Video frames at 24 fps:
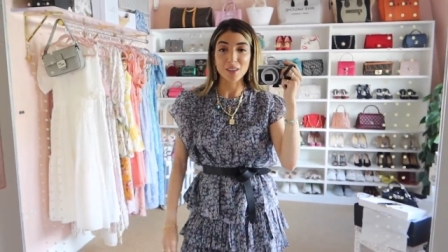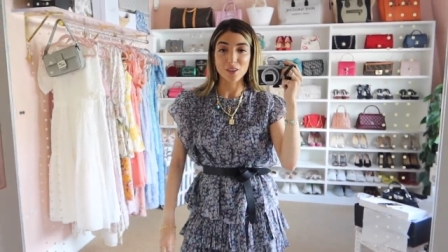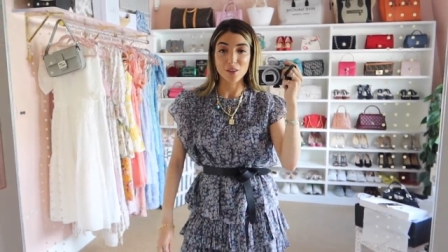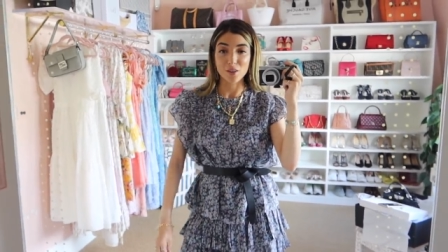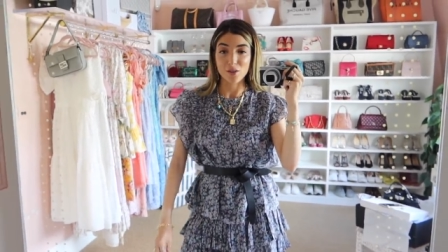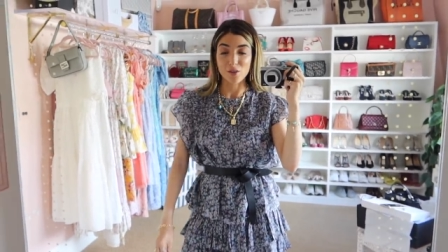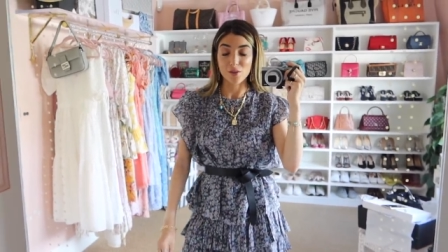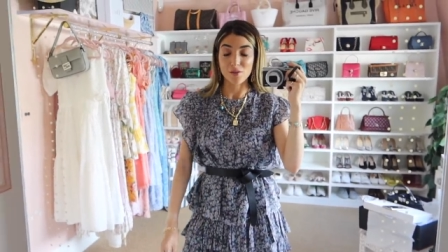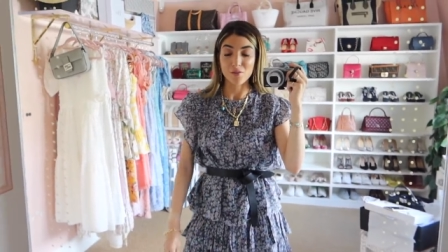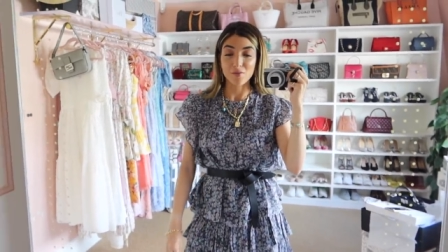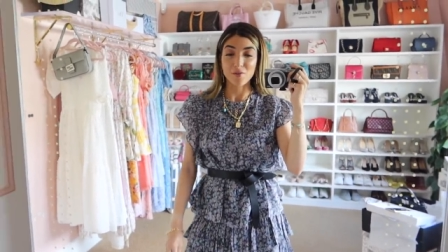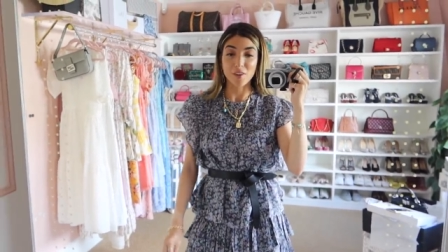
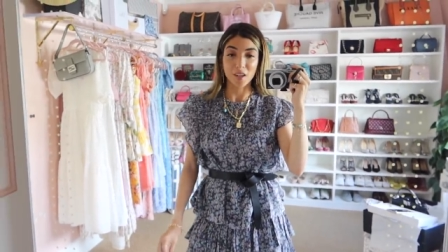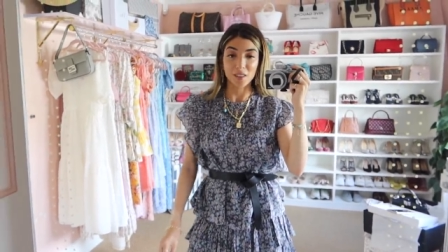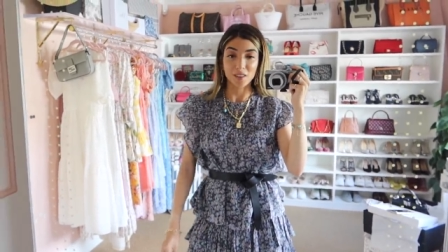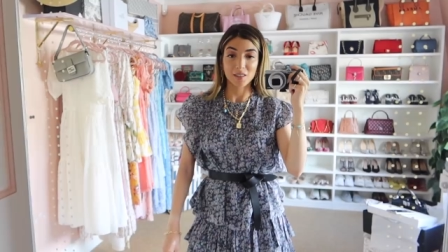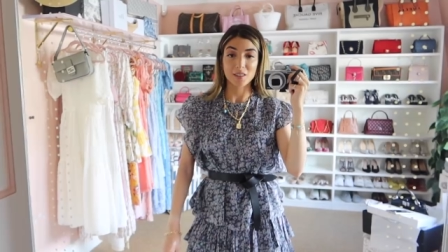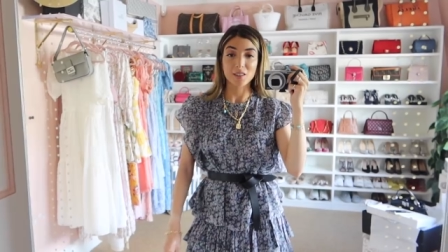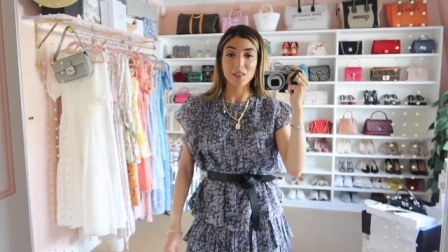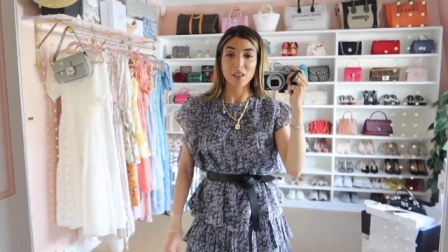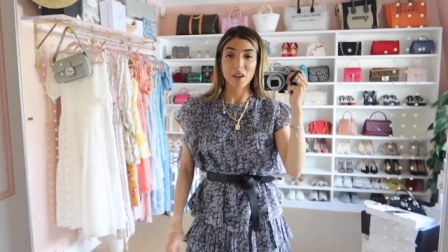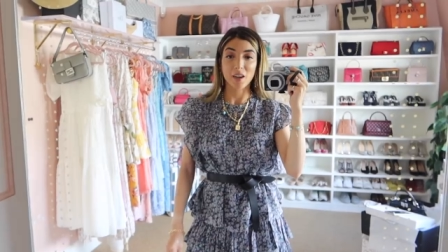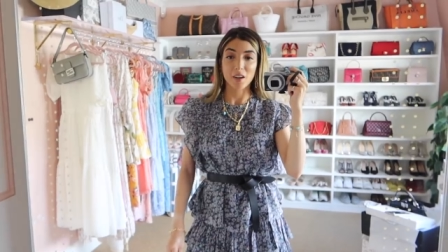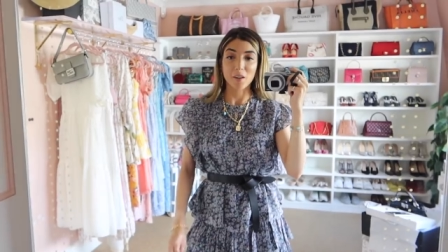good
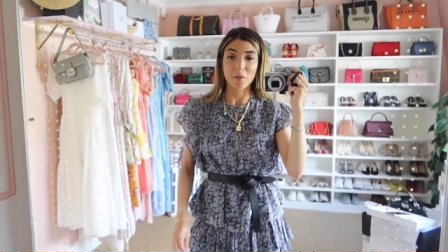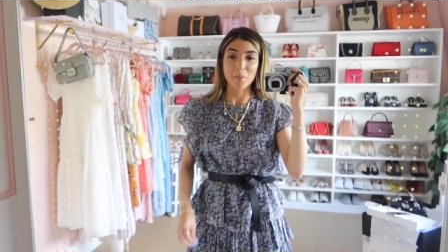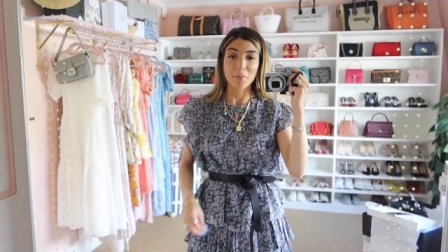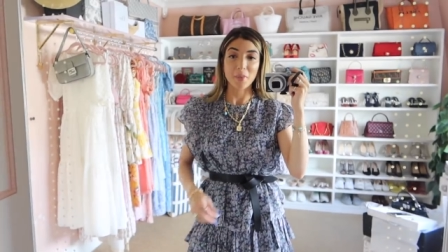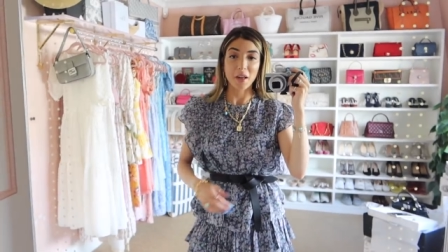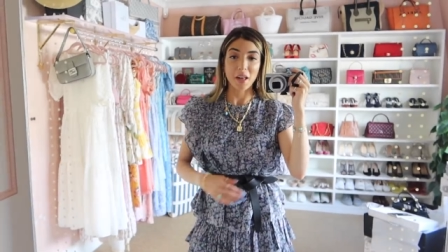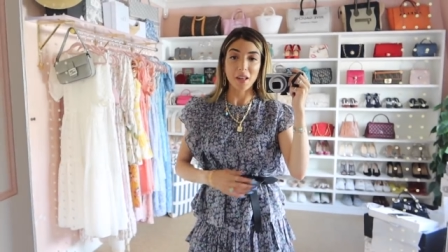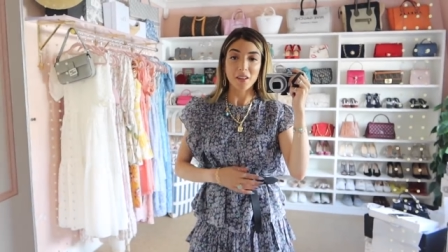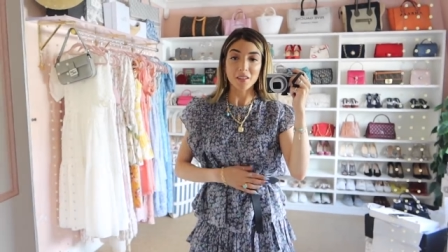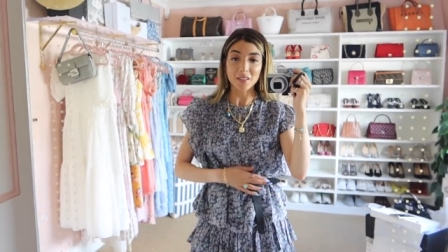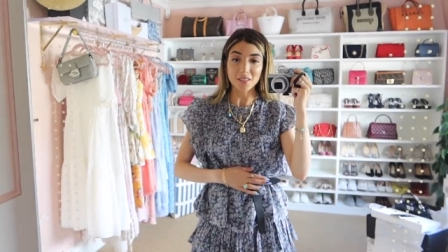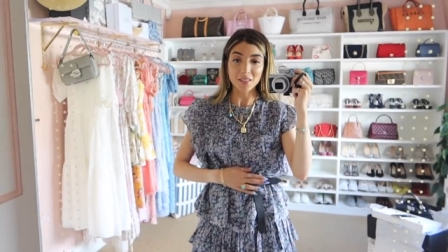versatile
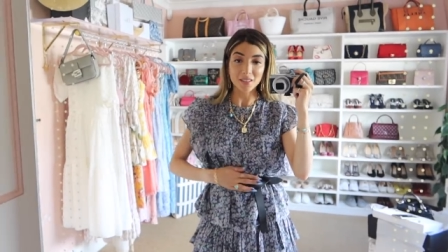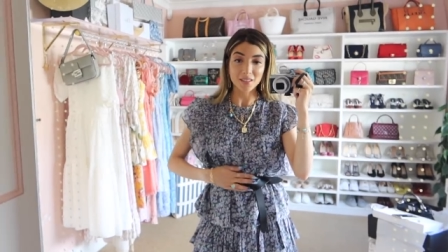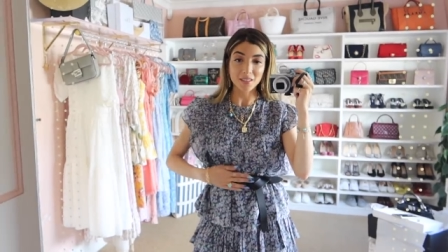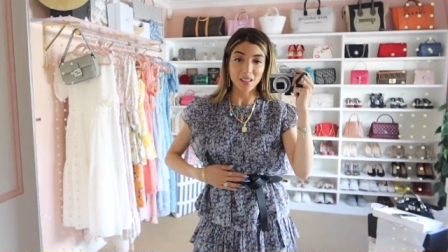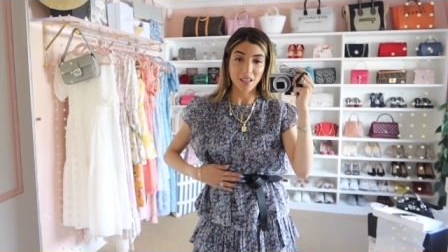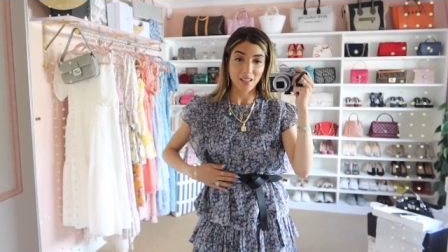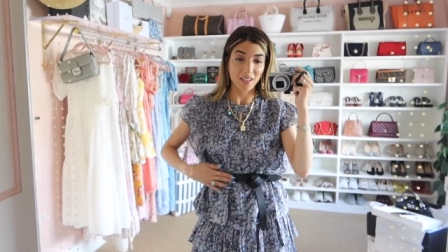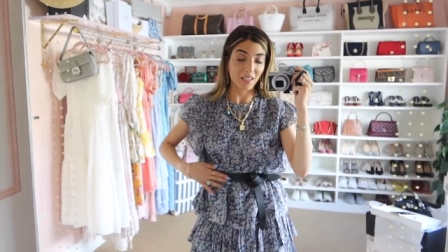belts